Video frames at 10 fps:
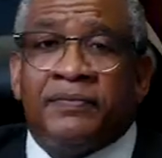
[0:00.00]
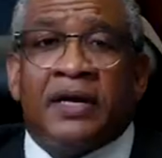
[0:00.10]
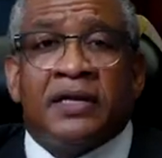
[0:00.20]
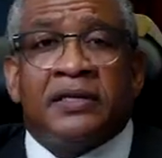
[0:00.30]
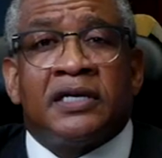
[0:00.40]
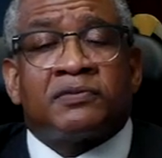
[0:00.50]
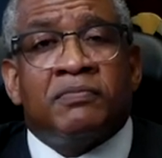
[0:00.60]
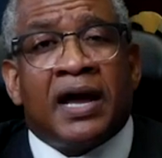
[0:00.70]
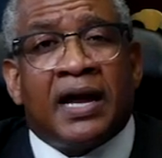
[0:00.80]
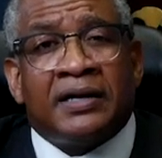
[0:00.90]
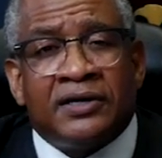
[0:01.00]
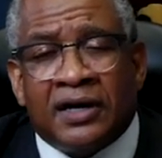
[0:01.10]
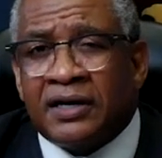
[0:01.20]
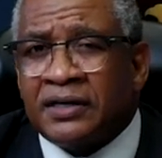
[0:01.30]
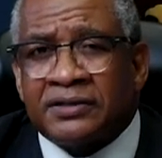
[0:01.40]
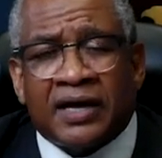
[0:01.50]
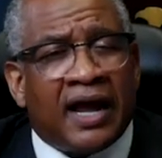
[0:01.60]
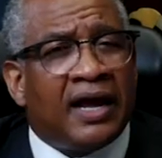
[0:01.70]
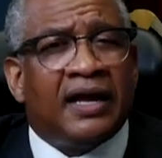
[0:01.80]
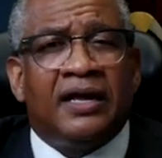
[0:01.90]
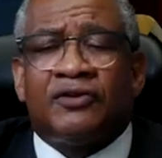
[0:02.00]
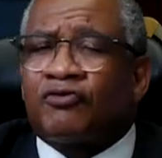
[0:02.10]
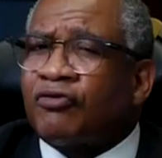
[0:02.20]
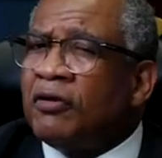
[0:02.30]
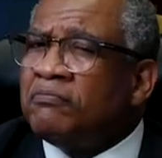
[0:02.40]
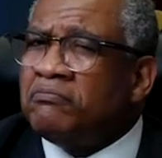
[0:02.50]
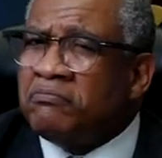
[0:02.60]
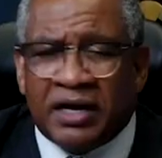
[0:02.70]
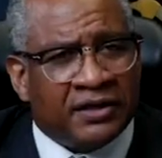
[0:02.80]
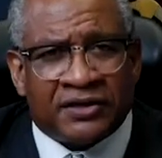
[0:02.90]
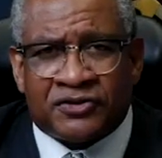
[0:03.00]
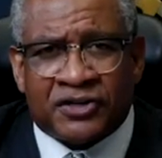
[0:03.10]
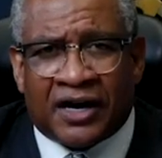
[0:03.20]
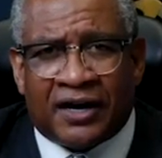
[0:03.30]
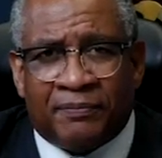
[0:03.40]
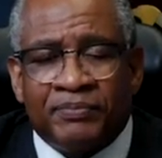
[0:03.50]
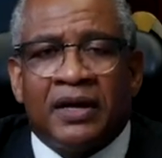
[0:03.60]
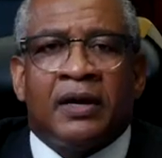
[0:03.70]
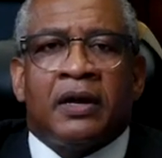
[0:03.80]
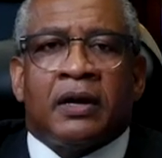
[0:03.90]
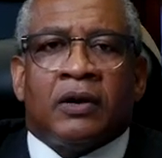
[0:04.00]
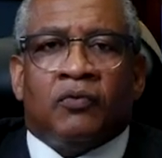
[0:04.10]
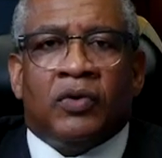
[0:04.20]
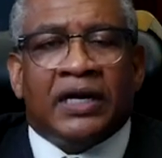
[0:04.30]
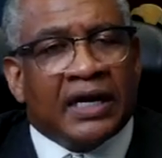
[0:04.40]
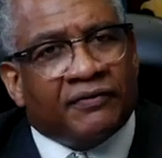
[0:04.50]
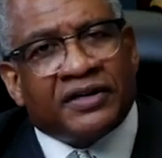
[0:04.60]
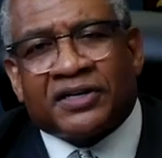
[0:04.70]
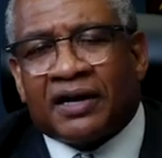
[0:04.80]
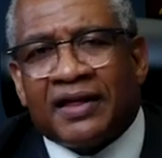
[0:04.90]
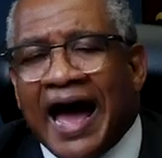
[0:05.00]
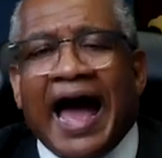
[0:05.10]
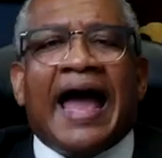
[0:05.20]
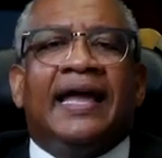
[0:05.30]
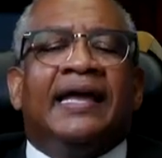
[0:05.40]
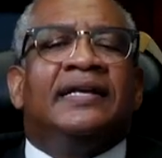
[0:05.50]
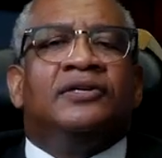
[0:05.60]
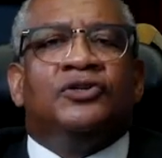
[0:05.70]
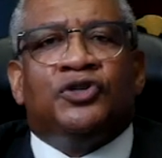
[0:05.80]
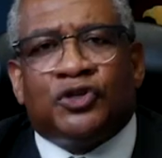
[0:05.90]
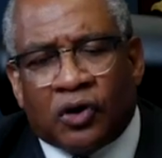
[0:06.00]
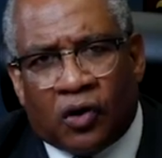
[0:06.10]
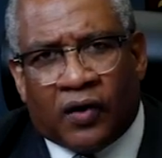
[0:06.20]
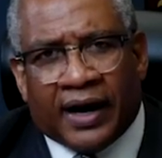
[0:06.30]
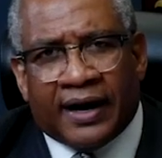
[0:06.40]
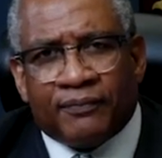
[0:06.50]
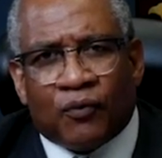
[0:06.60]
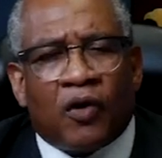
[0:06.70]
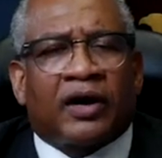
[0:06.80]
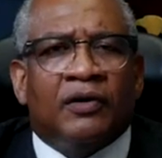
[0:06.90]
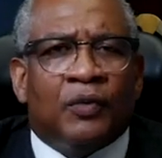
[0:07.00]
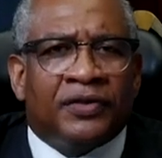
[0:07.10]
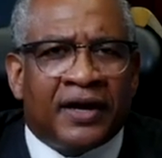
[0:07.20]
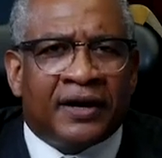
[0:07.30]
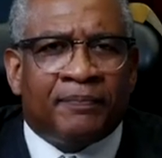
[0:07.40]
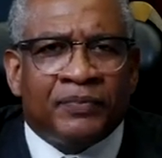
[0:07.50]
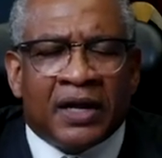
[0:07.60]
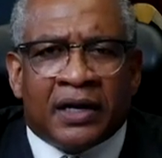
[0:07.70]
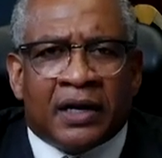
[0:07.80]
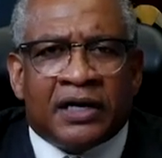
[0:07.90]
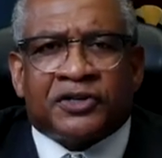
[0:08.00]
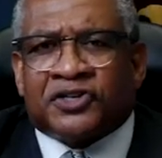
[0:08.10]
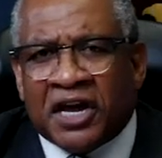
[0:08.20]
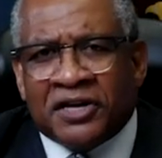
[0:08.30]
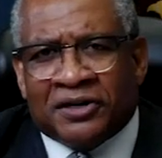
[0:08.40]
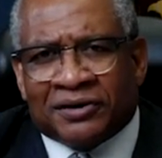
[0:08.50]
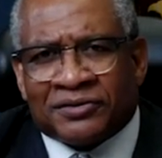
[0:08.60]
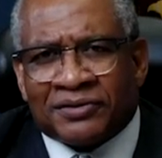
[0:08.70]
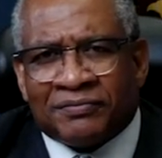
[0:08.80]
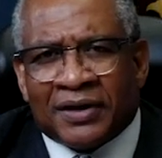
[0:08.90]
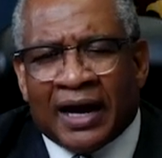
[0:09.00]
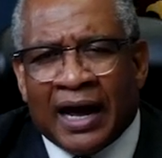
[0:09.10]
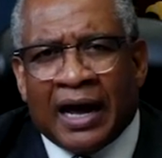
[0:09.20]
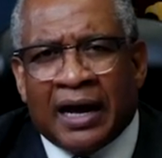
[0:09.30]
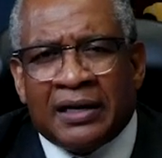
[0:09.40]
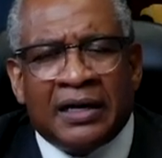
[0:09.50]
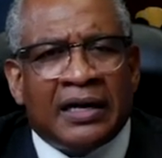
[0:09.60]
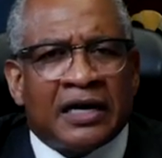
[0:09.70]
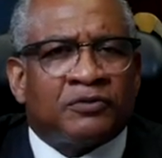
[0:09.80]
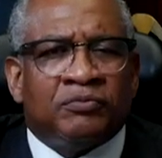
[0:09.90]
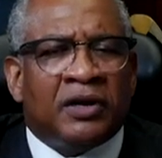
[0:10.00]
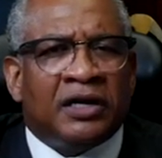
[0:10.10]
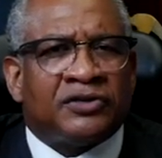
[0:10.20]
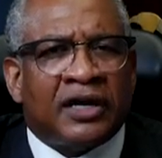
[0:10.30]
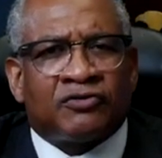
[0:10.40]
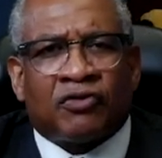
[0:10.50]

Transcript: You, this man does a tremendous job. We love each other. I enjoy working with him. He's a genius, and he has, is a